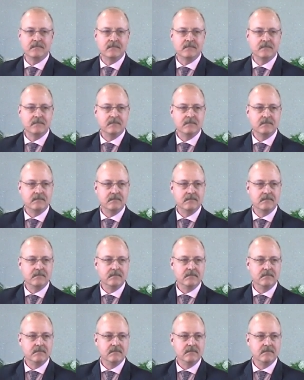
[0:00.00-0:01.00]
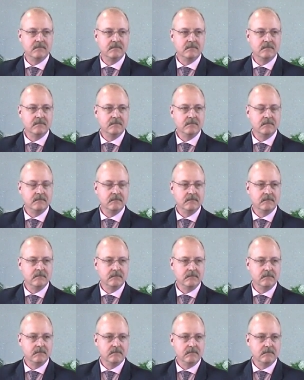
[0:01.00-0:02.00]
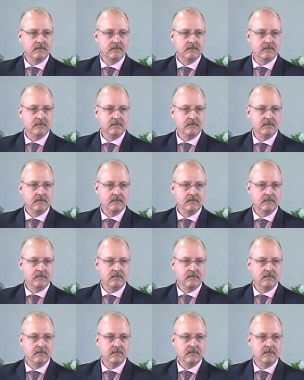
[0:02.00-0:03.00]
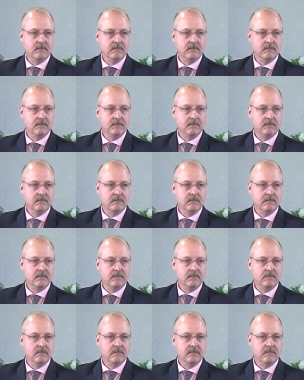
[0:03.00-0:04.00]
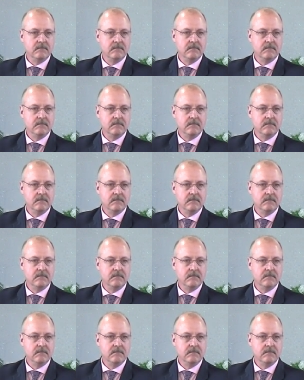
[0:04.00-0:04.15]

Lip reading: Nothing is said.